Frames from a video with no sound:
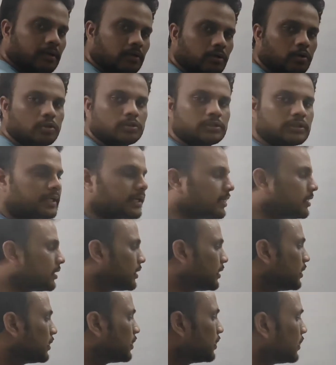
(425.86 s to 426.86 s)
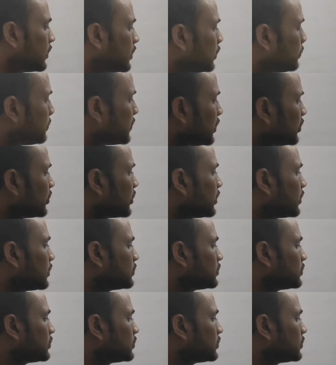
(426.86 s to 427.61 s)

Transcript: closed container, the pressure